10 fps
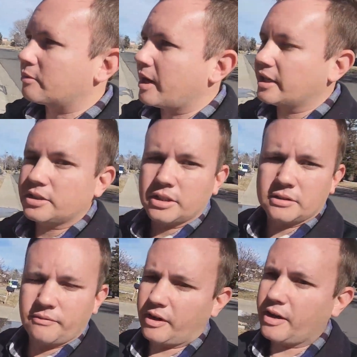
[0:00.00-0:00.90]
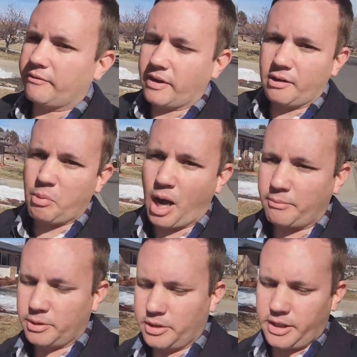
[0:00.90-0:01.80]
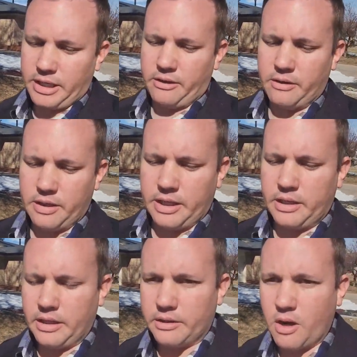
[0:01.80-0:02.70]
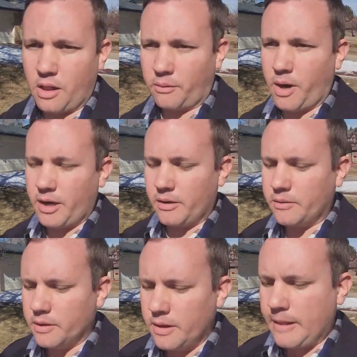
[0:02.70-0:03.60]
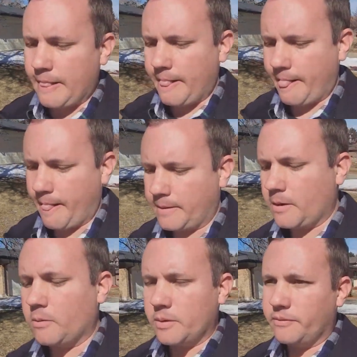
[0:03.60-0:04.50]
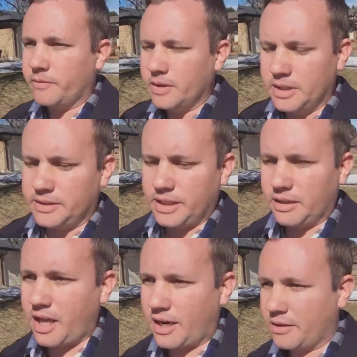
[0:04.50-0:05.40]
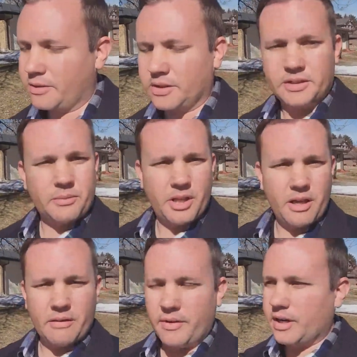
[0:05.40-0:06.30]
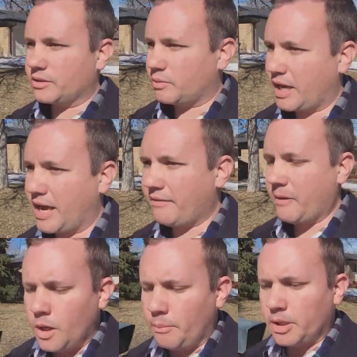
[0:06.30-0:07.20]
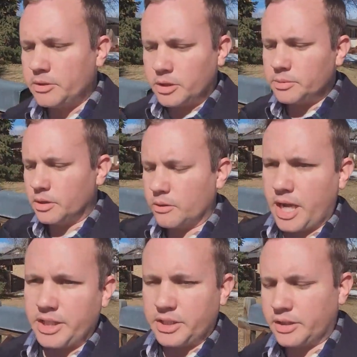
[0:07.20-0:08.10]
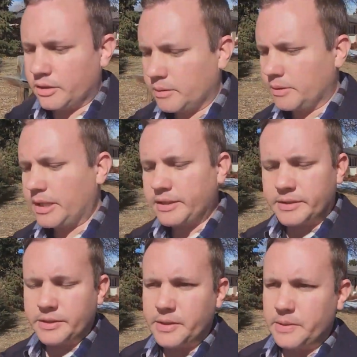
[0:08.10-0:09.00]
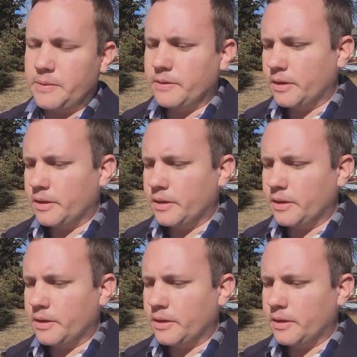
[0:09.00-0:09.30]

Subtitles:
ranch, very, very popular here in Colorado. I know we've seen a lot of those in some of the other videos we have. But in terms of location and things to do,